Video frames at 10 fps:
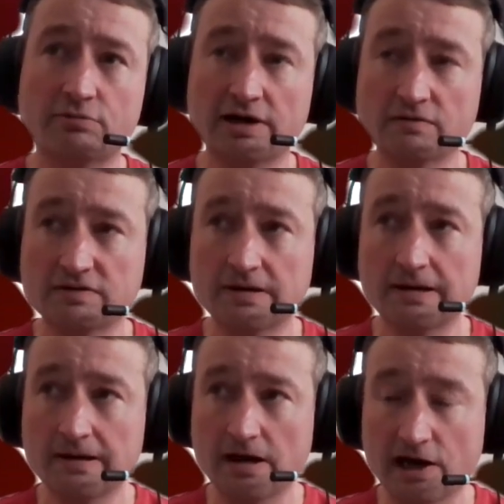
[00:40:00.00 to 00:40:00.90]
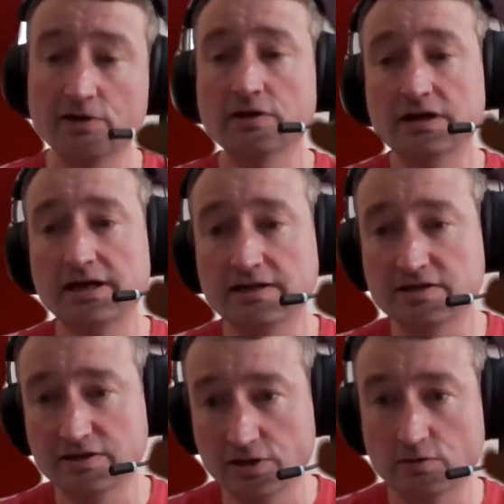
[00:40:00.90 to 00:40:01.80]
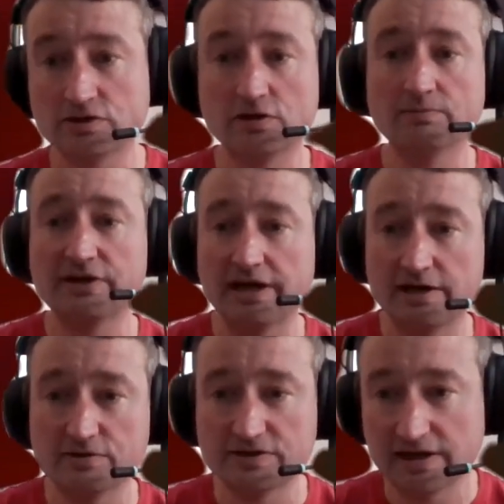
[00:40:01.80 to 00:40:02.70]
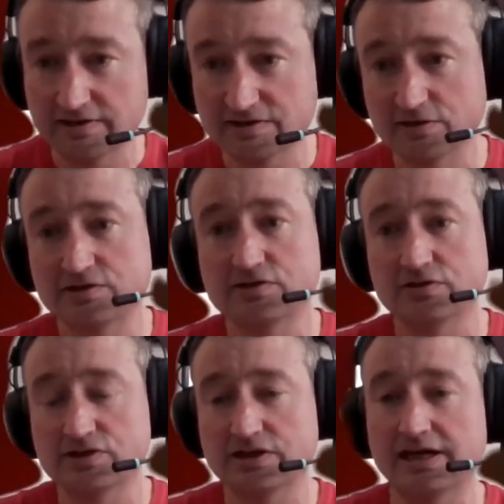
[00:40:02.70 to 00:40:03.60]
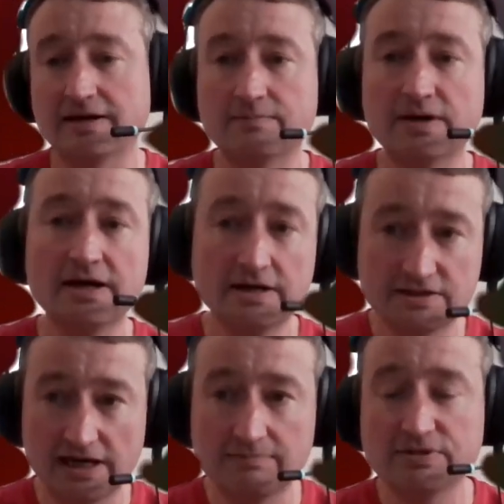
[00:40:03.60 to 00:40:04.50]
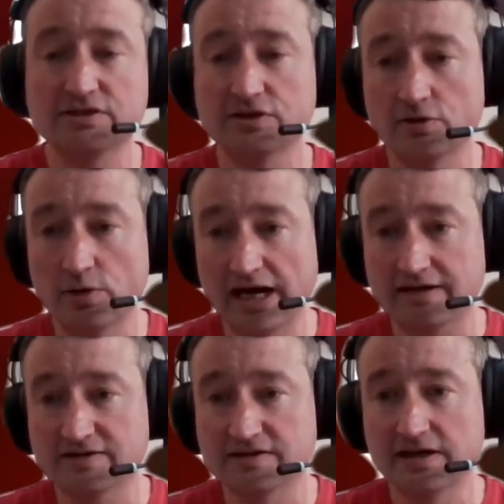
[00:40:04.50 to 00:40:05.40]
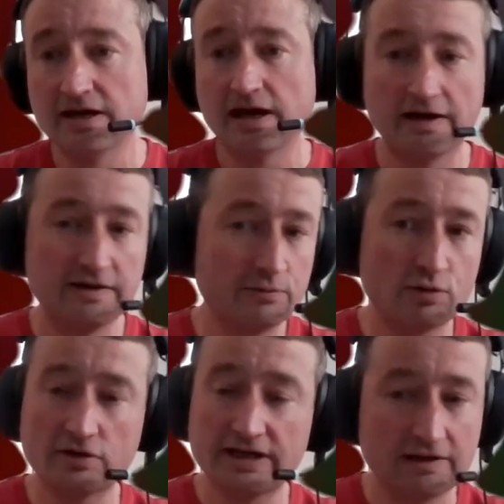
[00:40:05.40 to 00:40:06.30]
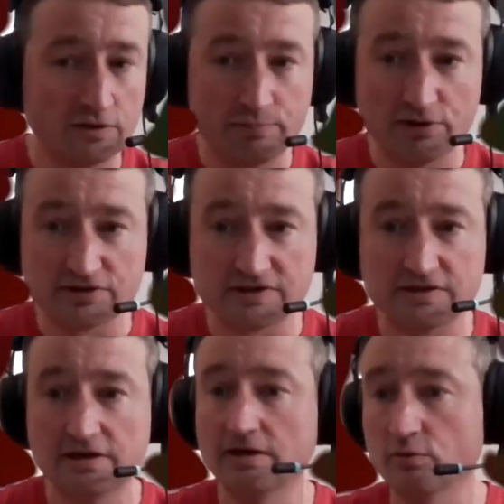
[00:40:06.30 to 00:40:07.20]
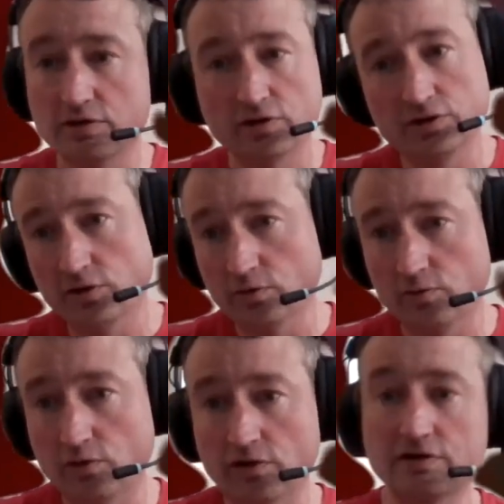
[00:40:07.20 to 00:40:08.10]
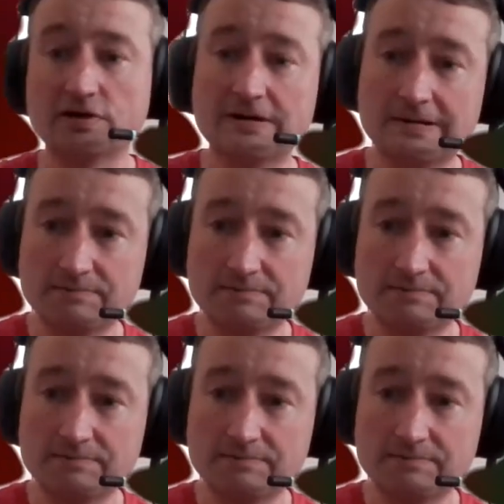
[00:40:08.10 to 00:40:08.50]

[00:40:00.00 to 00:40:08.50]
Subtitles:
around, I'm going to need you to come to the house at such and such time to help me to do X, and then we're going to get the bus, we're going to go to work.